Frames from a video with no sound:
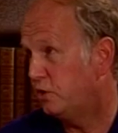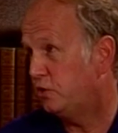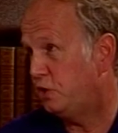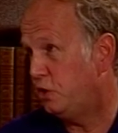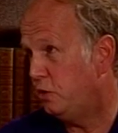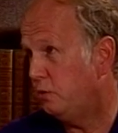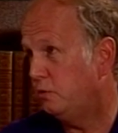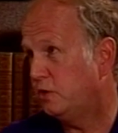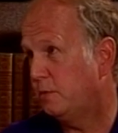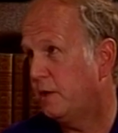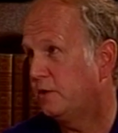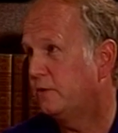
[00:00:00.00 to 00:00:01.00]

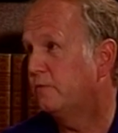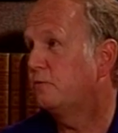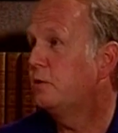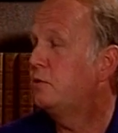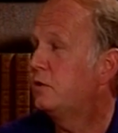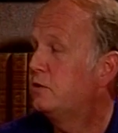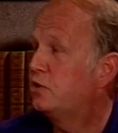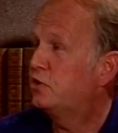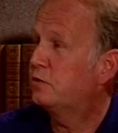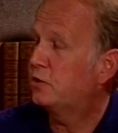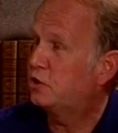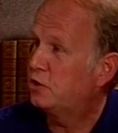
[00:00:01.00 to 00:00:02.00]
huge amount of road
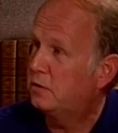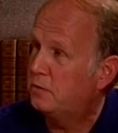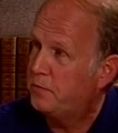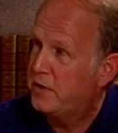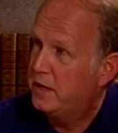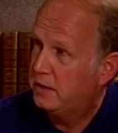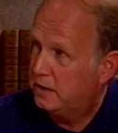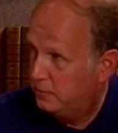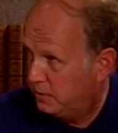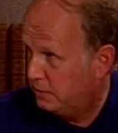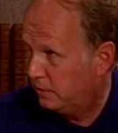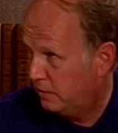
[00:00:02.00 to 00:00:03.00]
construction
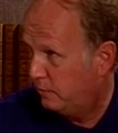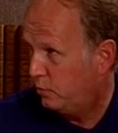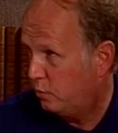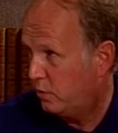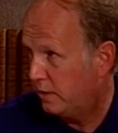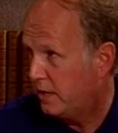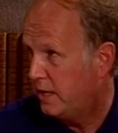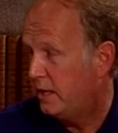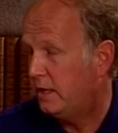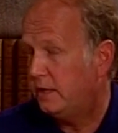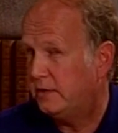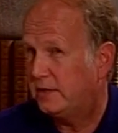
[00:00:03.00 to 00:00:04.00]
coming on number one.
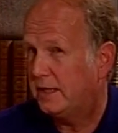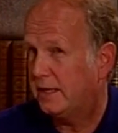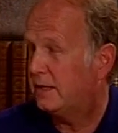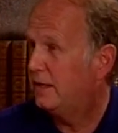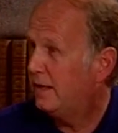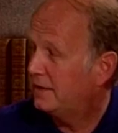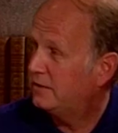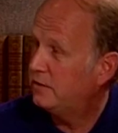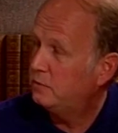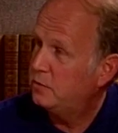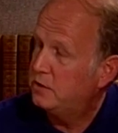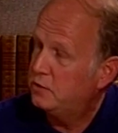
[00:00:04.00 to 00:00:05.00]
Is that
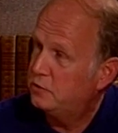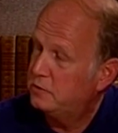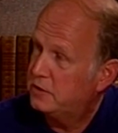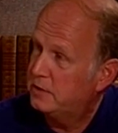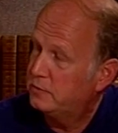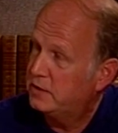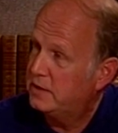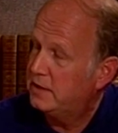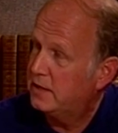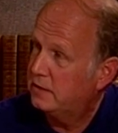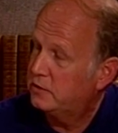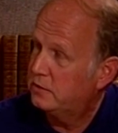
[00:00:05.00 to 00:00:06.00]
connected with the Jerusalem City
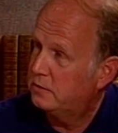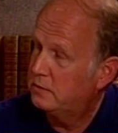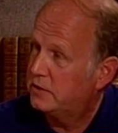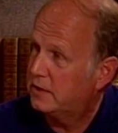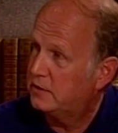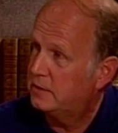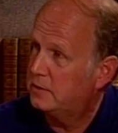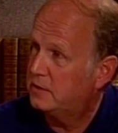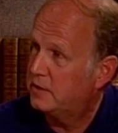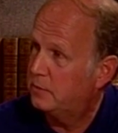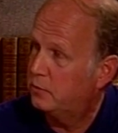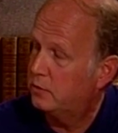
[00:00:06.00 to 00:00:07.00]
Council, or is that something
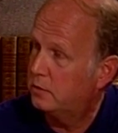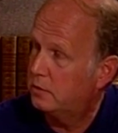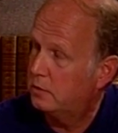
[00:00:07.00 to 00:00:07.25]
separate?